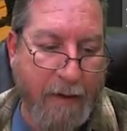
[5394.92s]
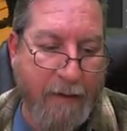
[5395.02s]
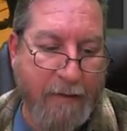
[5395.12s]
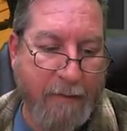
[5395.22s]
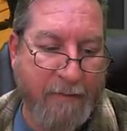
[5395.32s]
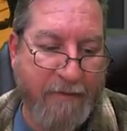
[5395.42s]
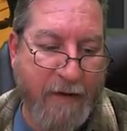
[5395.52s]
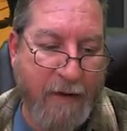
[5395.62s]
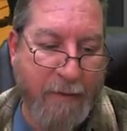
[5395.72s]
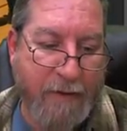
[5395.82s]
them to
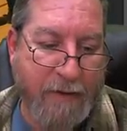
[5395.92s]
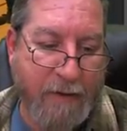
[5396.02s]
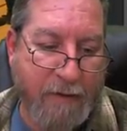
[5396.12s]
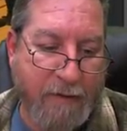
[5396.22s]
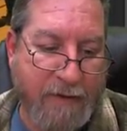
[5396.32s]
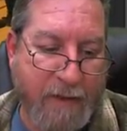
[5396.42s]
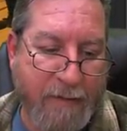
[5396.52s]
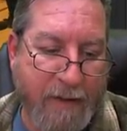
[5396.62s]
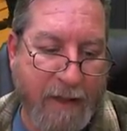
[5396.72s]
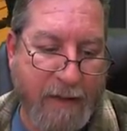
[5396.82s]
follow each other or
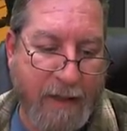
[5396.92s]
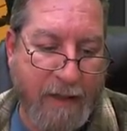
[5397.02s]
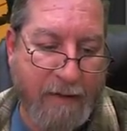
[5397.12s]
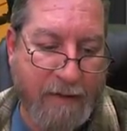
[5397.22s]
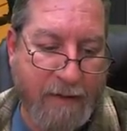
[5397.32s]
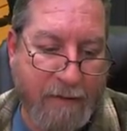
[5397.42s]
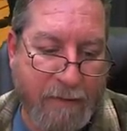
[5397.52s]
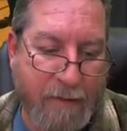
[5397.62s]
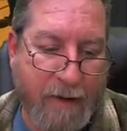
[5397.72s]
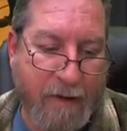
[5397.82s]
something like that. I think that's
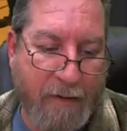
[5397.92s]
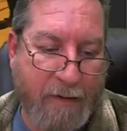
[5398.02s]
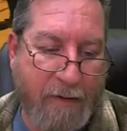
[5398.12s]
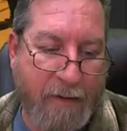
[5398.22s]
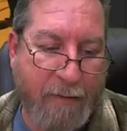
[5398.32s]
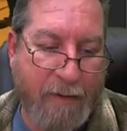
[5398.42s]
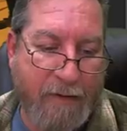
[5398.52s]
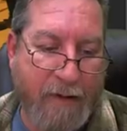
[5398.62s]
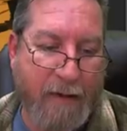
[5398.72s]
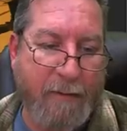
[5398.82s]
what I heard at one
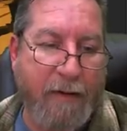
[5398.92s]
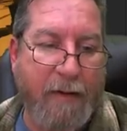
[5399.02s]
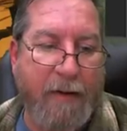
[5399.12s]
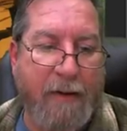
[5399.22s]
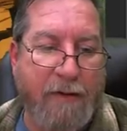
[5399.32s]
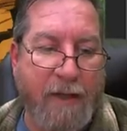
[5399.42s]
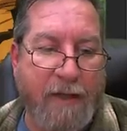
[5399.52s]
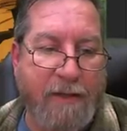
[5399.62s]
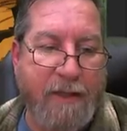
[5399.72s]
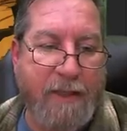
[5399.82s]
time. So they
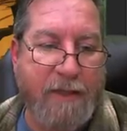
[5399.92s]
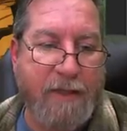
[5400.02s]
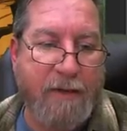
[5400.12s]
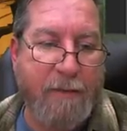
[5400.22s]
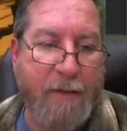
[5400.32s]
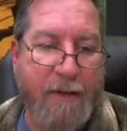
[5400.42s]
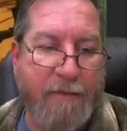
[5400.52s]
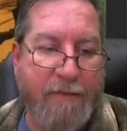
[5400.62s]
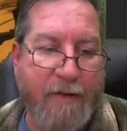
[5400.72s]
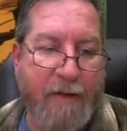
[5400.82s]
can see each other better and
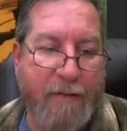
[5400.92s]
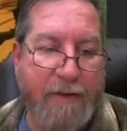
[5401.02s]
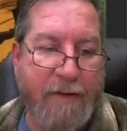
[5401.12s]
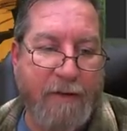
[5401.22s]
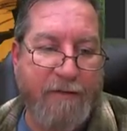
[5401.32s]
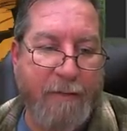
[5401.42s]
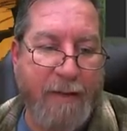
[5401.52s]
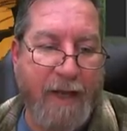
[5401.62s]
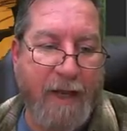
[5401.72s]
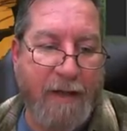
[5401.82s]
follow each other from
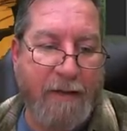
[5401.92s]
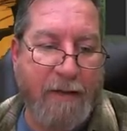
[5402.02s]
behind.